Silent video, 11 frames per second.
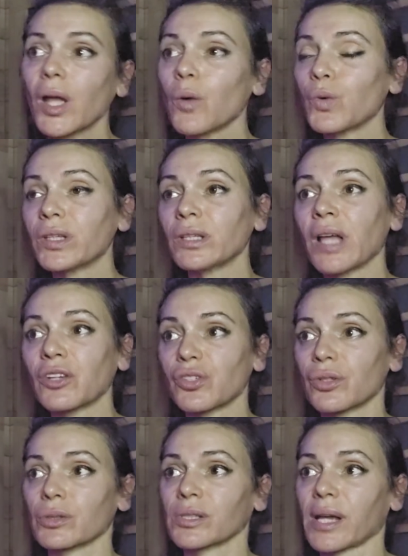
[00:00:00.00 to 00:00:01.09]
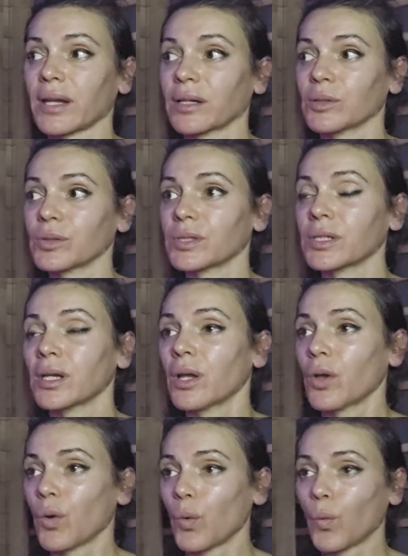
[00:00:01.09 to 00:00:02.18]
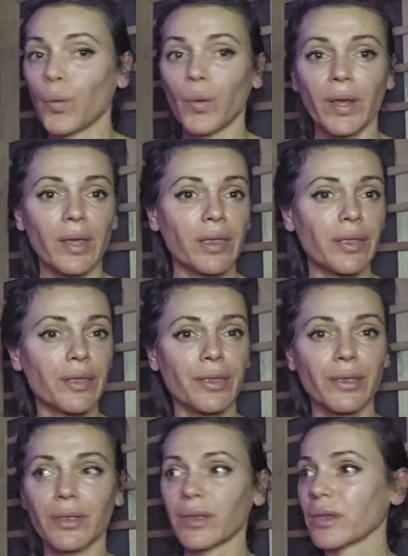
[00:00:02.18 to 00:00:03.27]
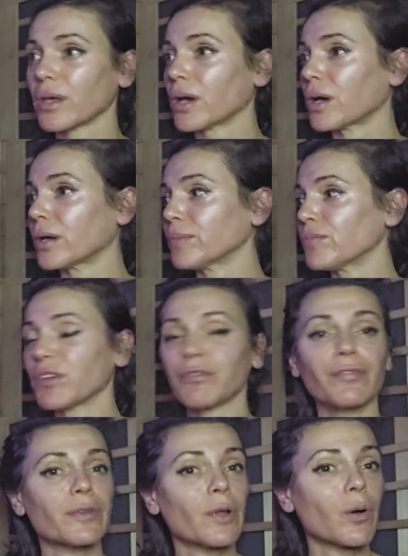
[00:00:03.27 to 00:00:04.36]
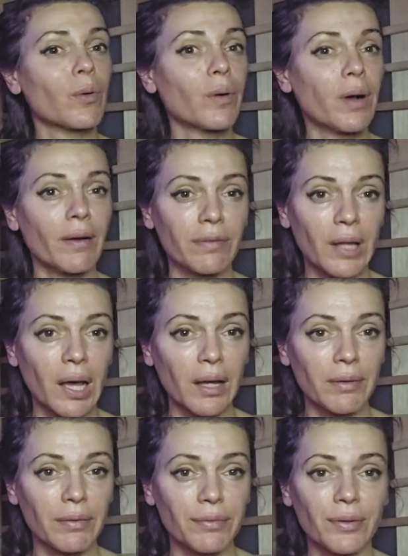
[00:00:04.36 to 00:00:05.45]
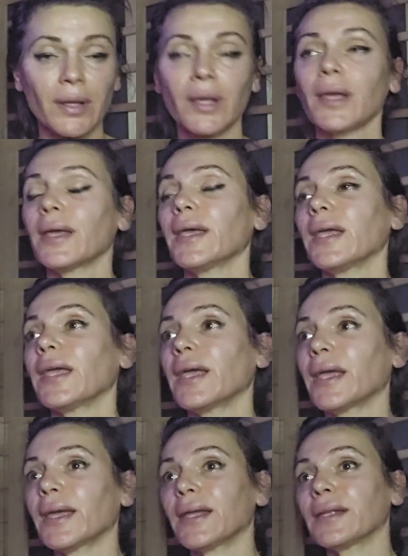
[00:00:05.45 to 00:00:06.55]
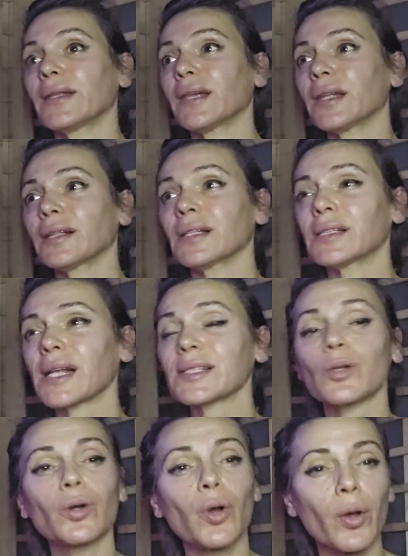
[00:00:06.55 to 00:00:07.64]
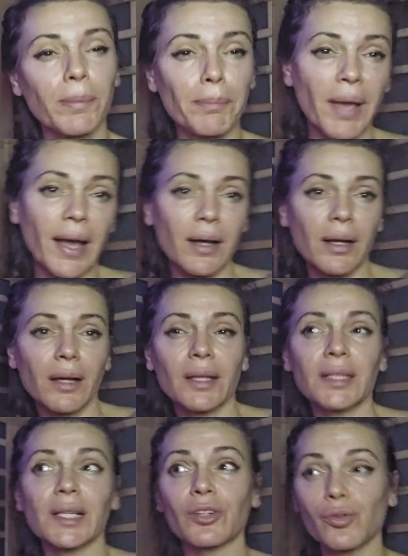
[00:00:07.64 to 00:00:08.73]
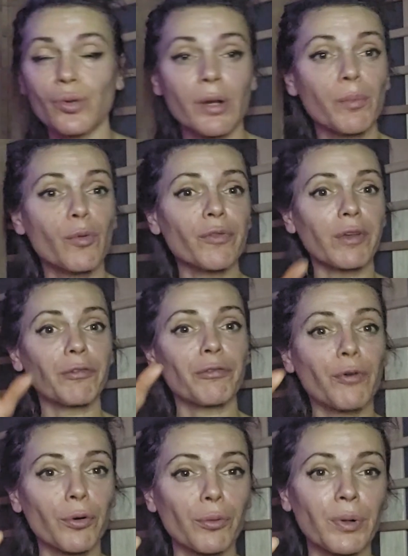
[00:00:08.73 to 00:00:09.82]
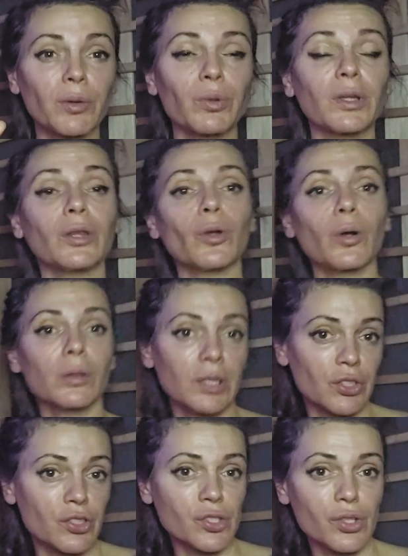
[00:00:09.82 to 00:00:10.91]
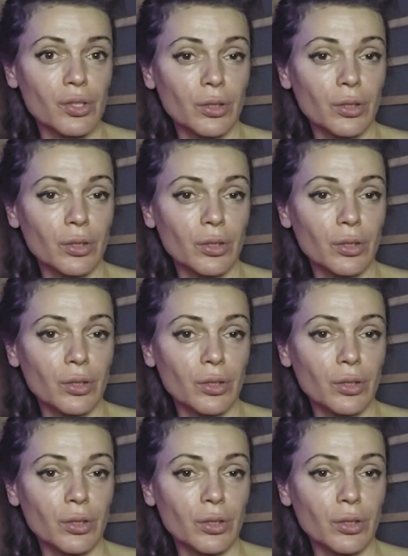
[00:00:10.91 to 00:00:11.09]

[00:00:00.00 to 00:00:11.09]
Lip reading: with the natural cycles, with the flow of life. And that's not going back. It's actually moving forward with the knowledge